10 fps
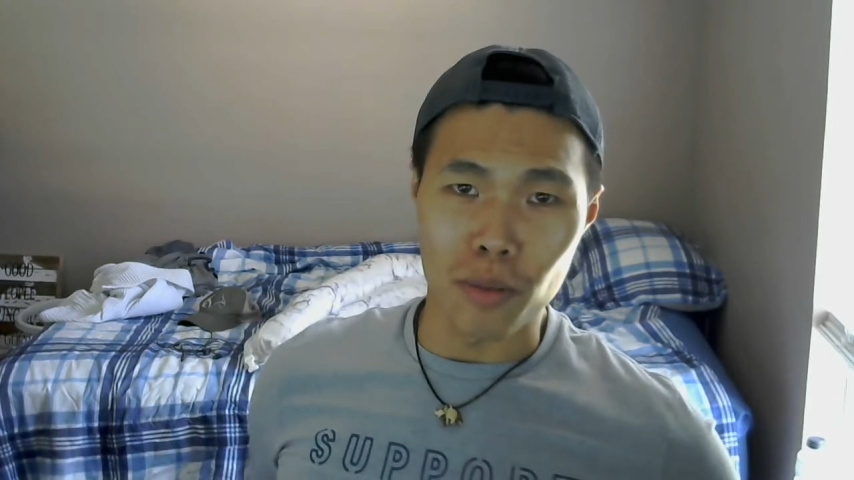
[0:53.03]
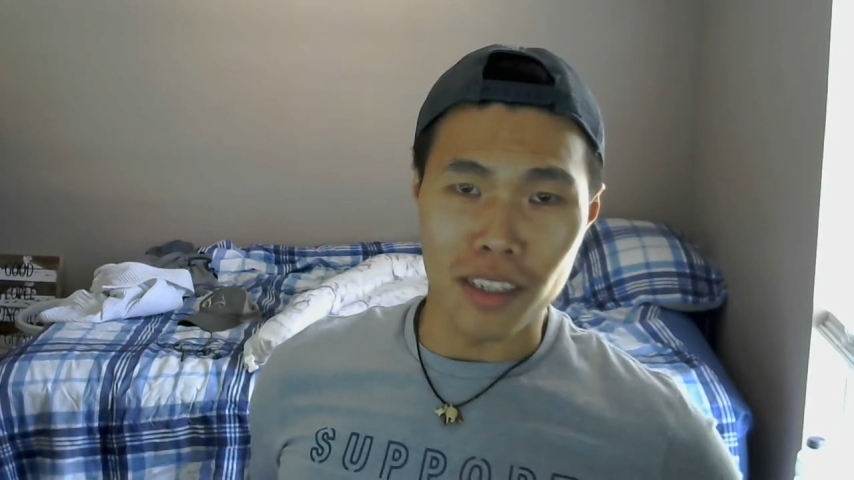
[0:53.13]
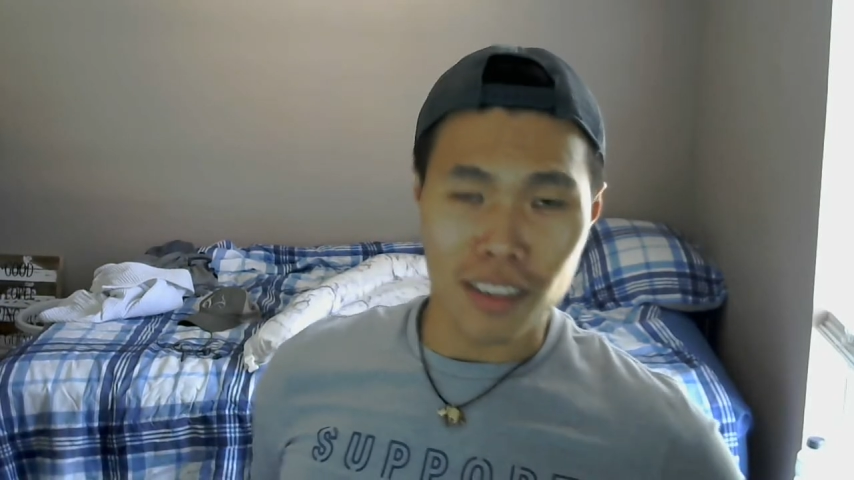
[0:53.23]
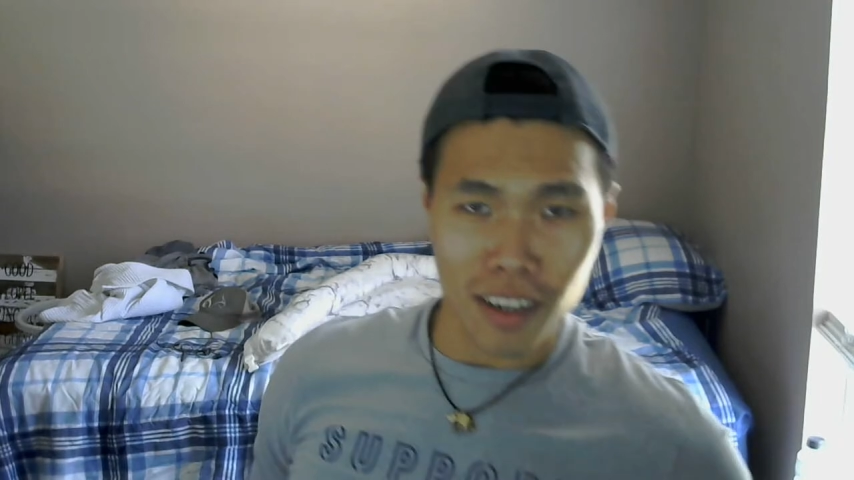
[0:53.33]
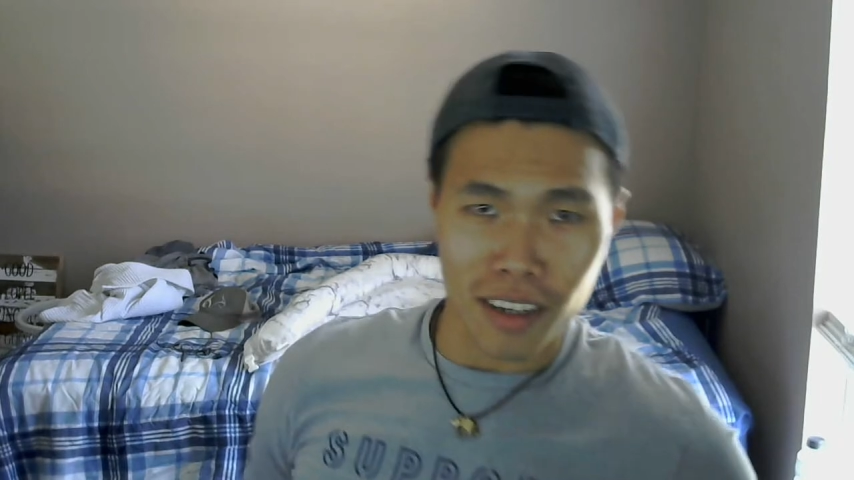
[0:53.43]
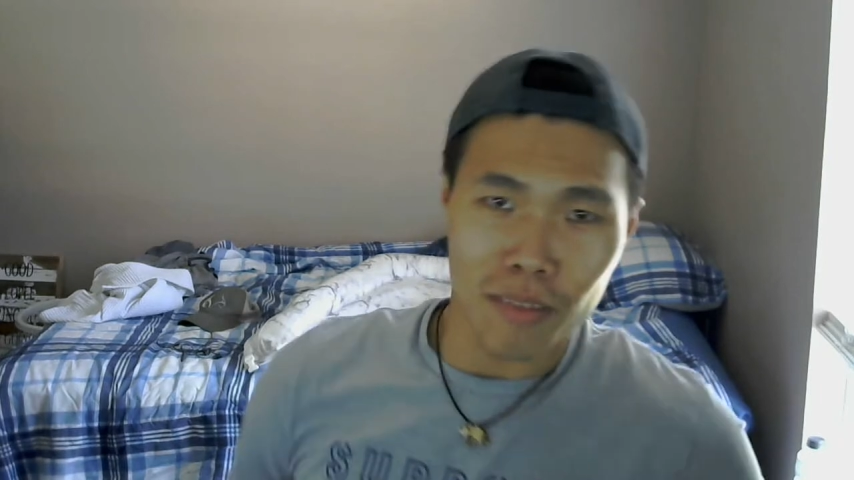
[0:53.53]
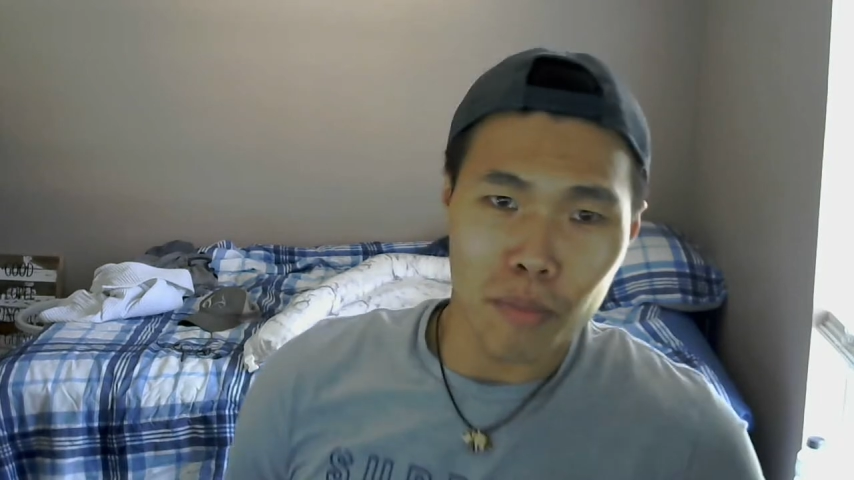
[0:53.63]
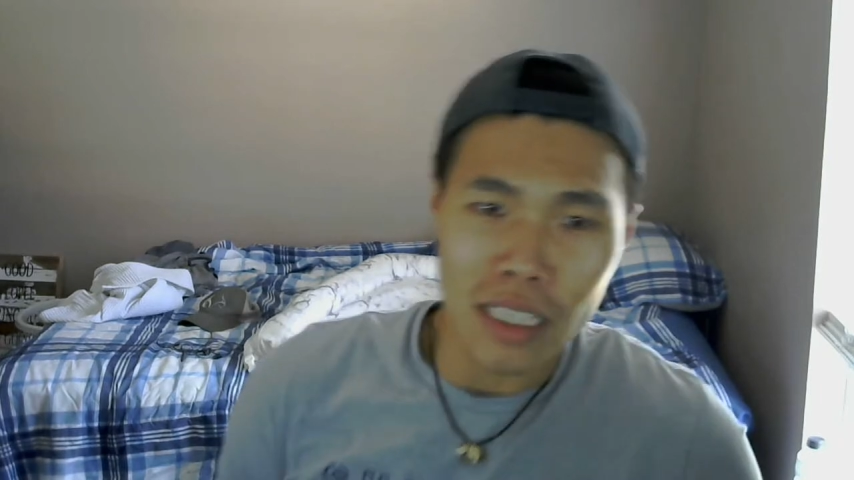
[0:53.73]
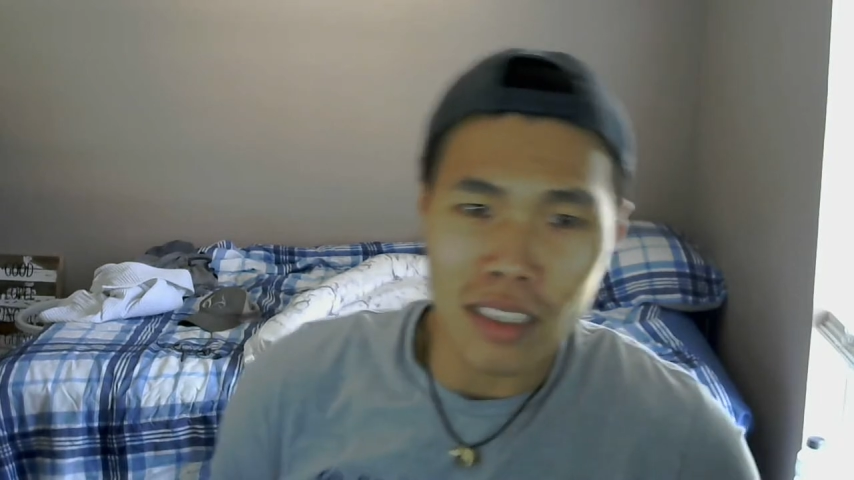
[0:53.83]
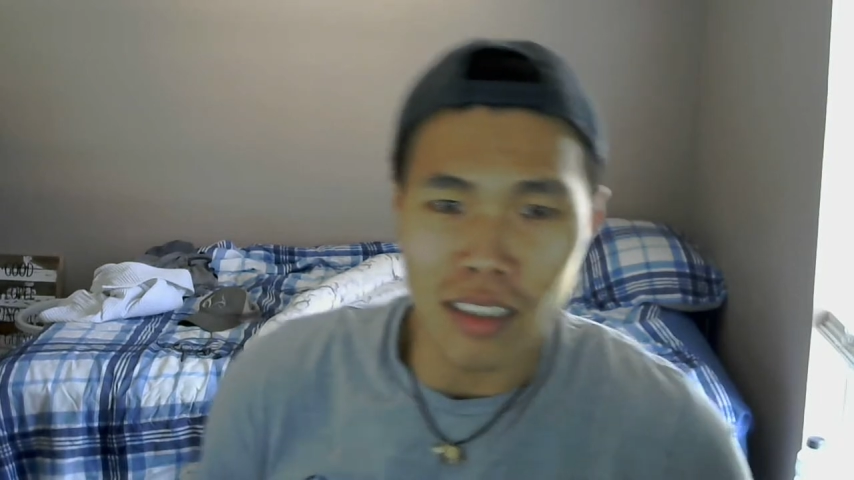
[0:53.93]
and it's kind of
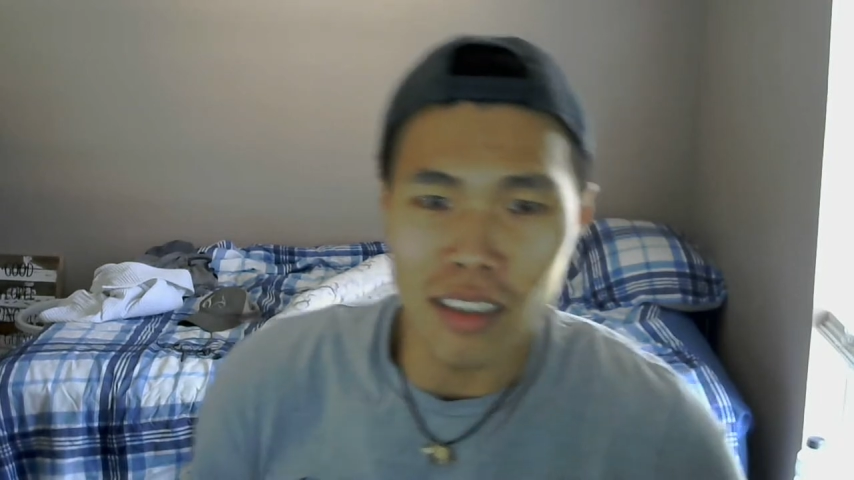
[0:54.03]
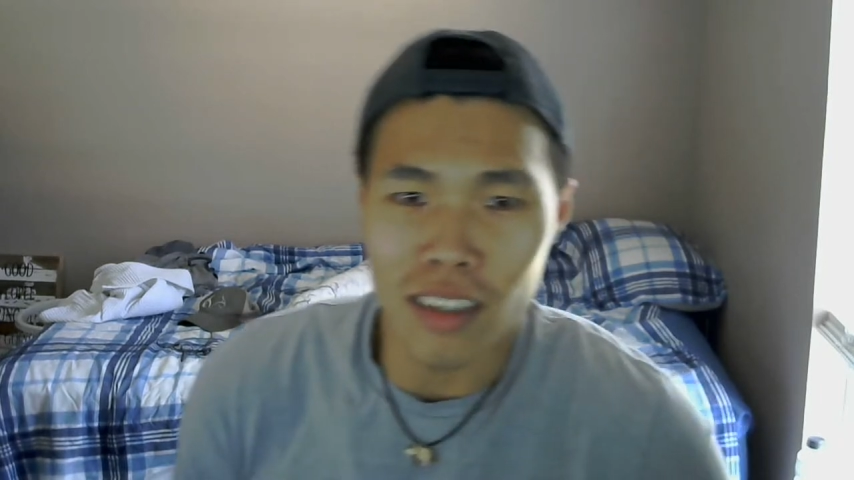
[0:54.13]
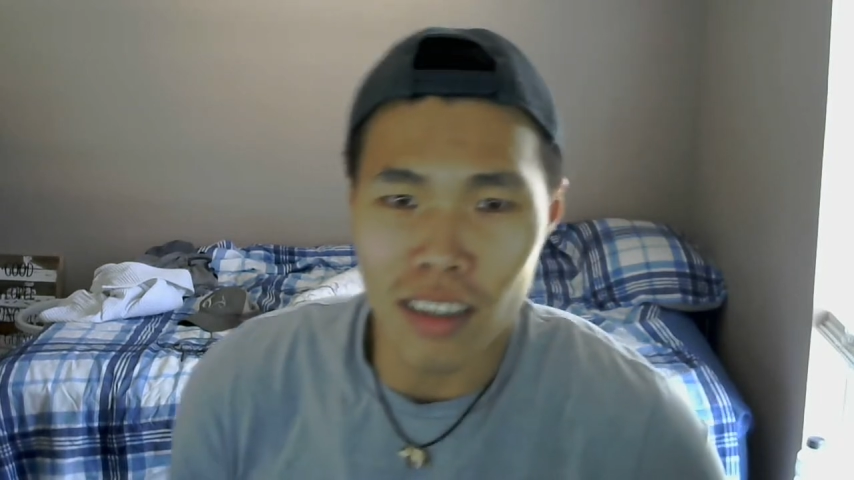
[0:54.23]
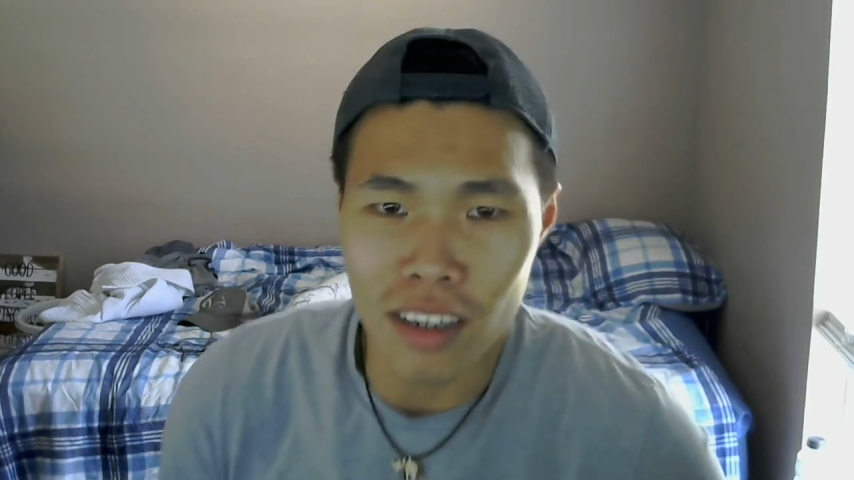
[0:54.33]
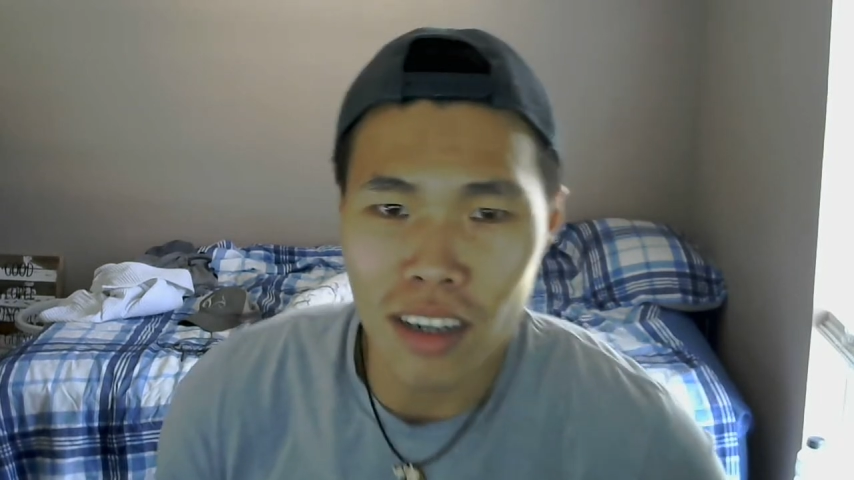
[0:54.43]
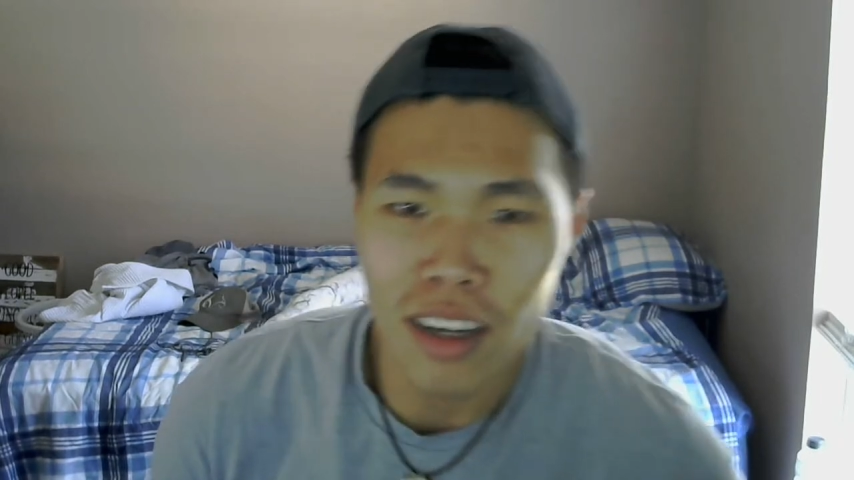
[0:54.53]
messy in here,